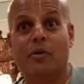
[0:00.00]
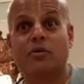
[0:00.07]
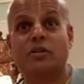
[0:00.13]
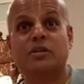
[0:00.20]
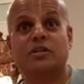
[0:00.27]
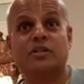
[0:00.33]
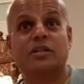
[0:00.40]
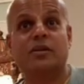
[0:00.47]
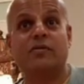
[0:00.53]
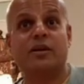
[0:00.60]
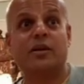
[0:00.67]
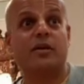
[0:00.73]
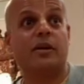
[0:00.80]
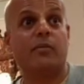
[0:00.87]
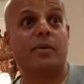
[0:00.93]
potency of
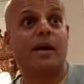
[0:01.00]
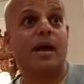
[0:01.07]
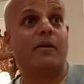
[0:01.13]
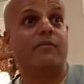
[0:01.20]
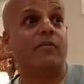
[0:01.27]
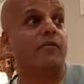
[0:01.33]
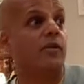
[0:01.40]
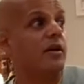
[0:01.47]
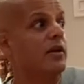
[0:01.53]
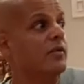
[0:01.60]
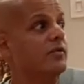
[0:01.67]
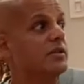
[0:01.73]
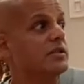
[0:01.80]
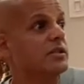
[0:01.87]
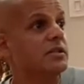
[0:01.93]
hearing we have in front
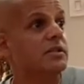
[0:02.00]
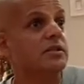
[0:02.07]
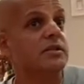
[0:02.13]
of us.